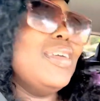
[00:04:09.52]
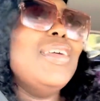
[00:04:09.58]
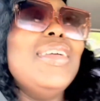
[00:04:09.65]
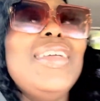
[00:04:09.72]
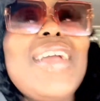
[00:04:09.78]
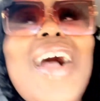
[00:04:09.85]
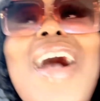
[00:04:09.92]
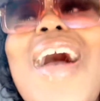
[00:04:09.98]

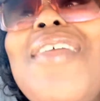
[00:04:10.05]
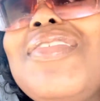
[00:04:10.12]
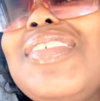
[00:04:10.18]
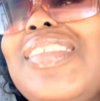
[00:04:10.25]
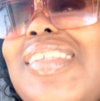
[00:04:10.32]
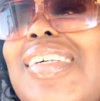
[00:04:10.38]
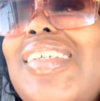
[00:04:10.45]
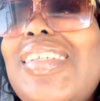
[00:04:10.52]
Y'all, I was
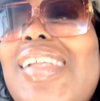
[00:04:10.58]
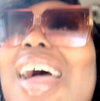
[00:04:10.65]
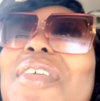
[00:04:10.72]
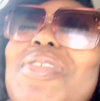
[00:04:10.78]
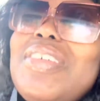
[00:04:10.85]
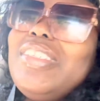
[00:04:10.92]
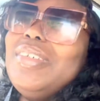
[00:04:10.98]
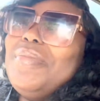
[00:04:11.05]
literally like
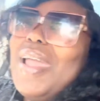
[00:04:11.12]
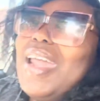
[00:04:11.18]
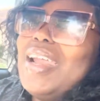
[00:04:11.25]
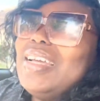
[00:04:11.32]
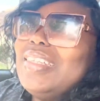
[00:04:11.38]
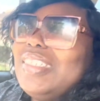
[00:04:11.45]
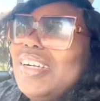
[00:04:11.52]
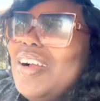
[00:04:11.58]
when she made
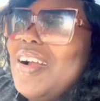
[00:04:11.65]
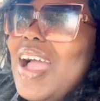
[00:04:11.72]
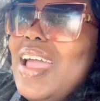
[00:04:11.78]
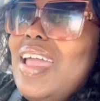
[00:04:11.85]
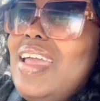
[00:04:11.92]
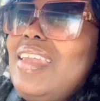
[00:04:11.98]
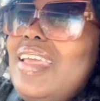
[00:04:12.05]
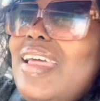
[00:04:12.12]
that turn,
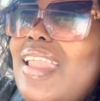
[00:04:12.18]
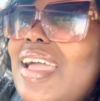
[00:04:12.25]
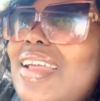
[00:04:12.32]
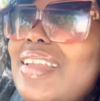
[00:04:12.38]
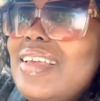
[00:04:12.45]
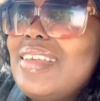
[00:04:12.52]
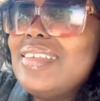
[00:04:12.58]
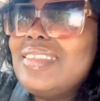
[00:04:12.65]
I had it like
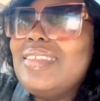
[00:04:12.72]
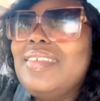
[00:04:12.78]
this.